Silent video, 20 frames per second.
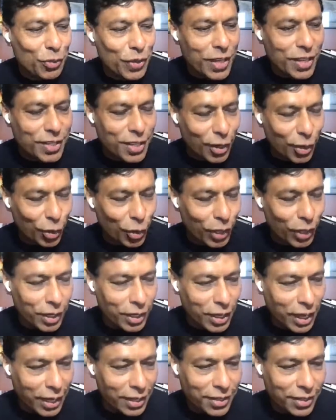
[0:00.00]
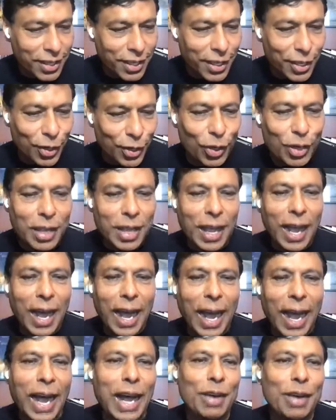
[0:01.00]
weeks ago, and I say,
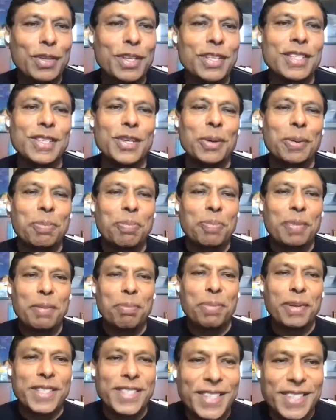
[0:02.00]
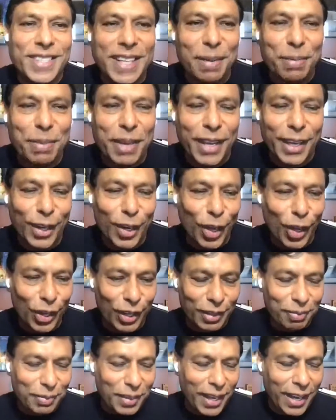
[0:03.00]
how is your business coming
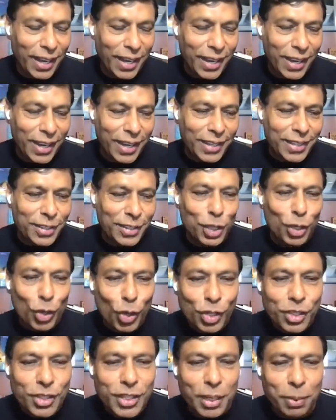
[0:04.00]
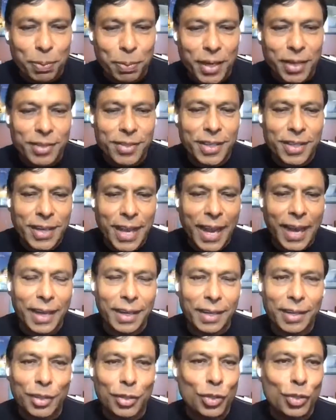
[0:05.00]
along? And she looks at me and said,
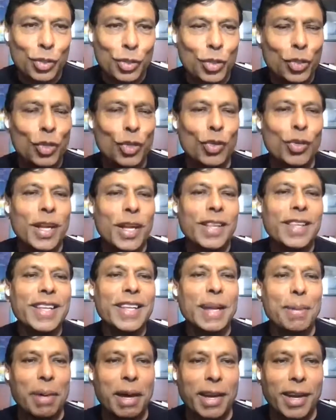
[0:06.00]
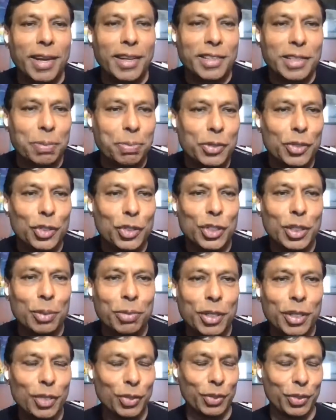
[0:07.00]
Dad, you know nothing about entrepreneurship,
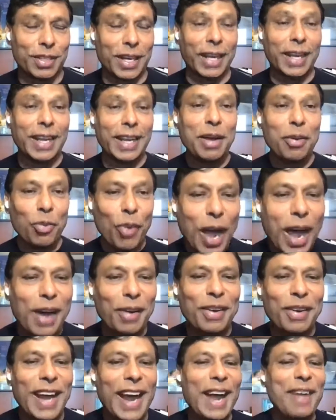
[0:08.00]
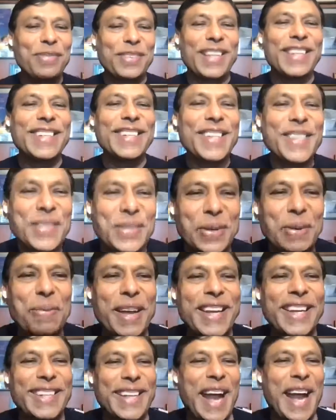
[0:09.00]
do you? It's like, wow, I've done this so
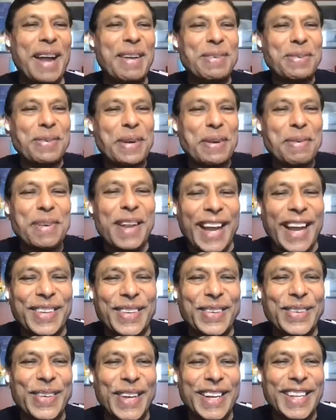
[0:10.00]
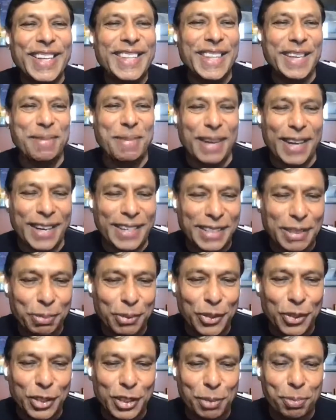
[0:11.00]
many times. What do you mean I don't know anything about
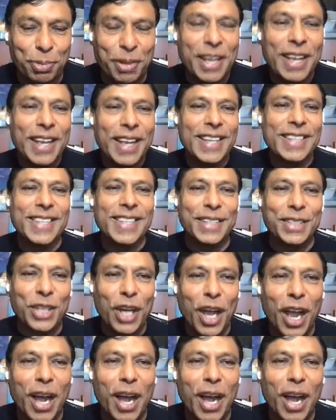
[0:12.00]
entrepreneurship? He said,